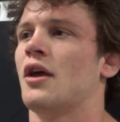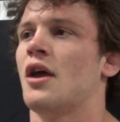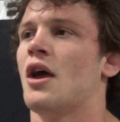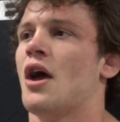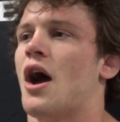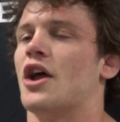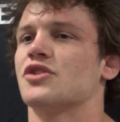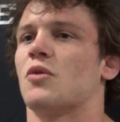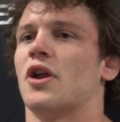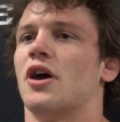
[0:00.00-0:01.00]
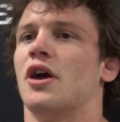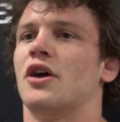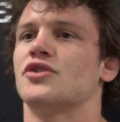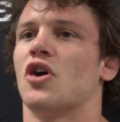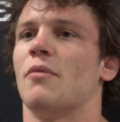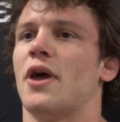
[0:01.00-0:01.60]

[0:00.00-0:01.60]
I just want to show them